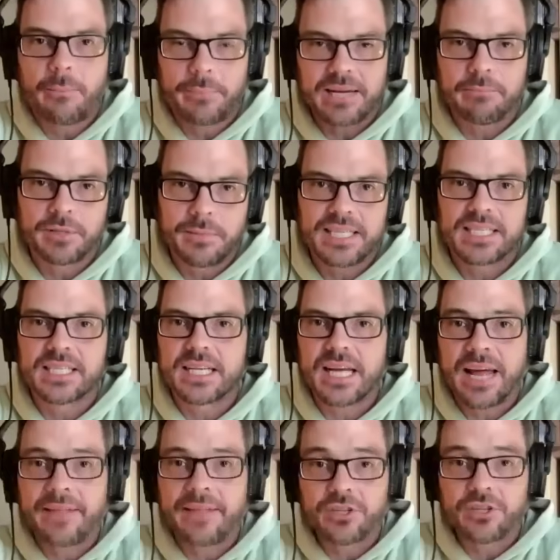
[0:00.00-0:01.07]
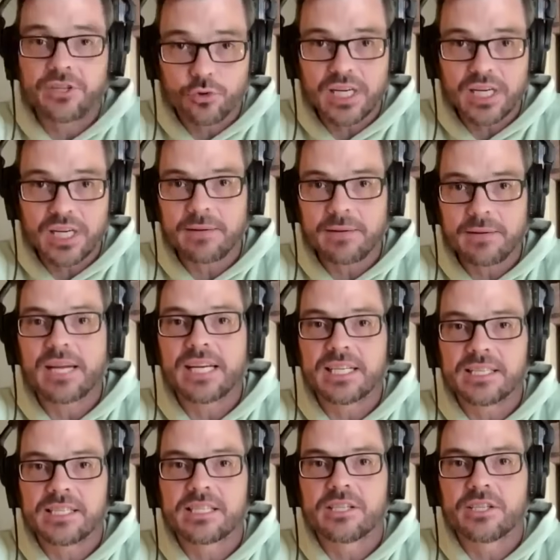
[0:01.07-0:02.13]
be implemented. And the
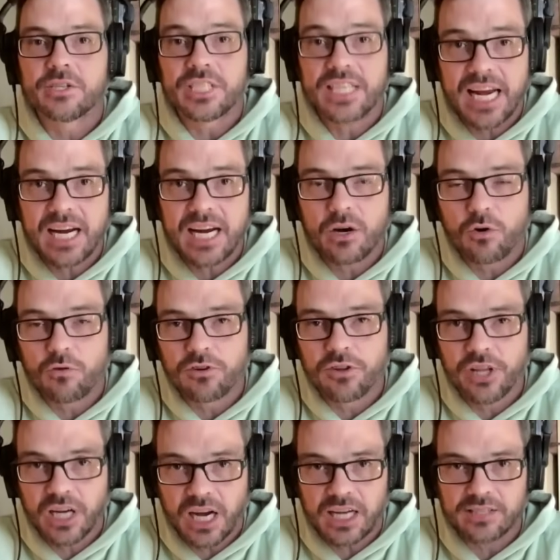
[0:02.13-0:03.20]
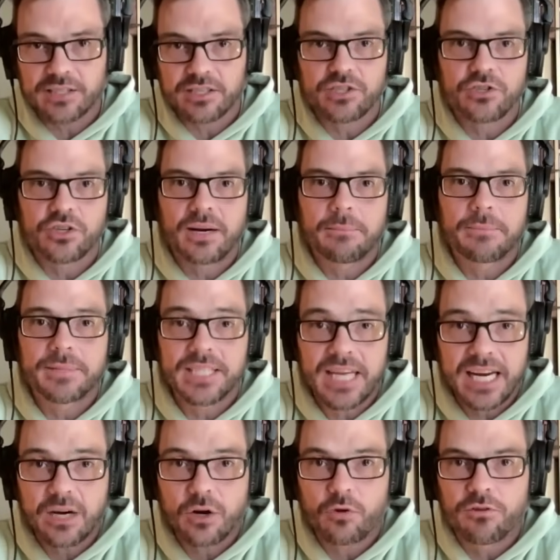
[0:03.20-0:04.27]
dream is to take over the Gaza Strip,
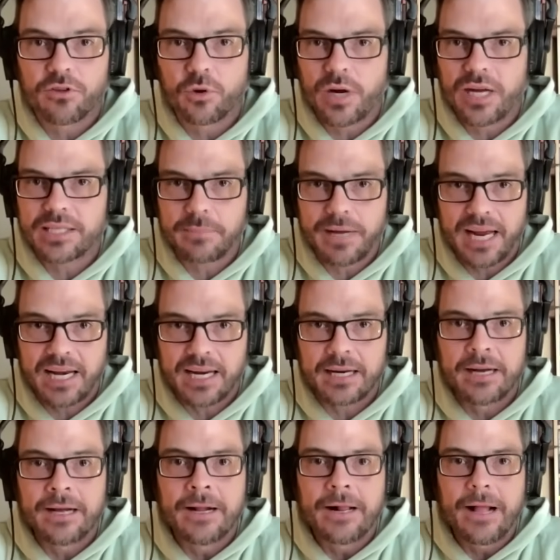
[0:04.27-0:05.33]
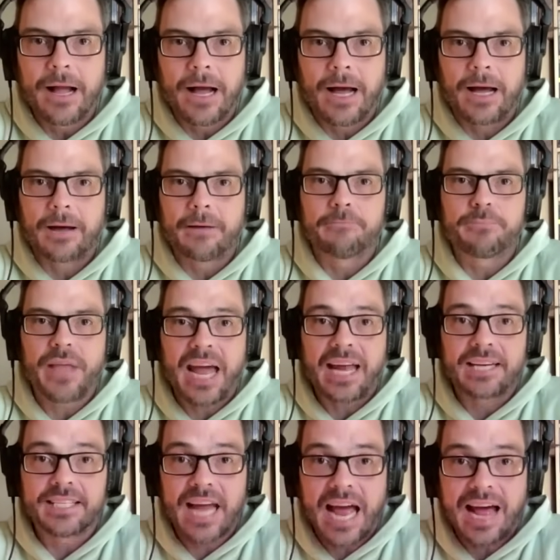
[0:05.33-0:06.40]
take over the West Bank, and to
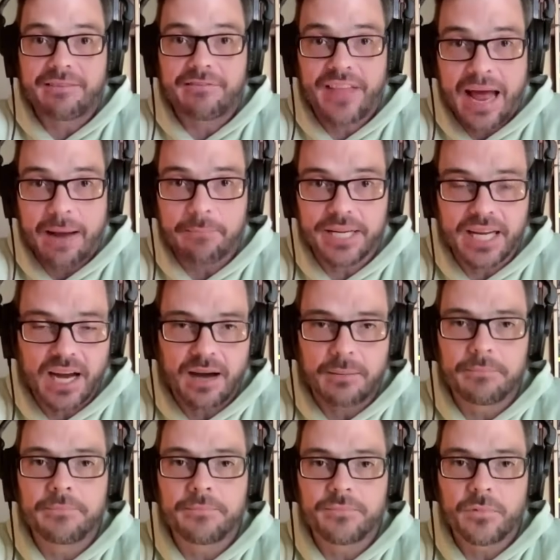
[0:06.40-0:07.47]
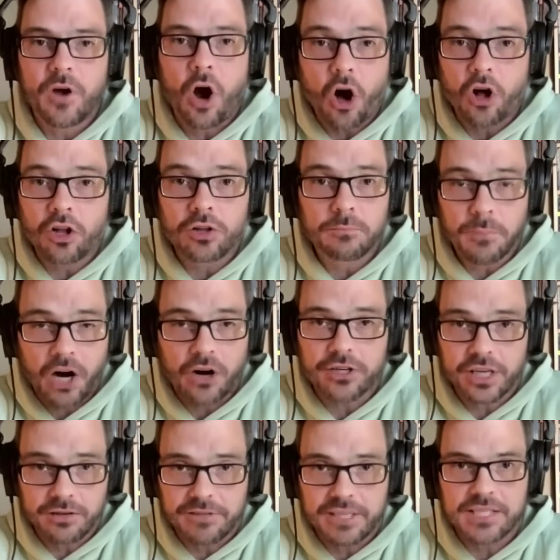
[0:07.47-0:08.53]
have that become all part of
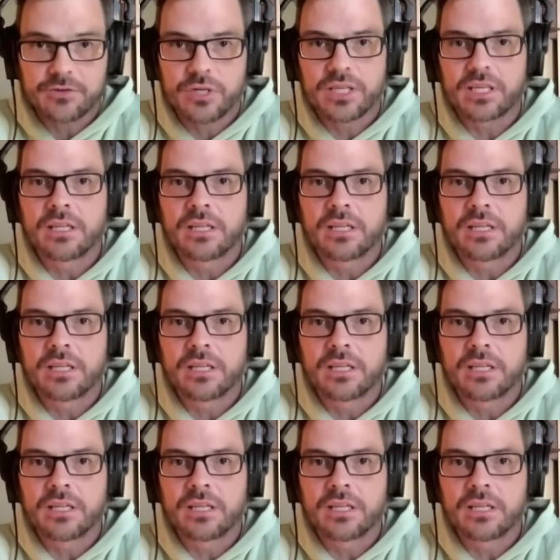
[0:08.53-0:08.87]
Israel."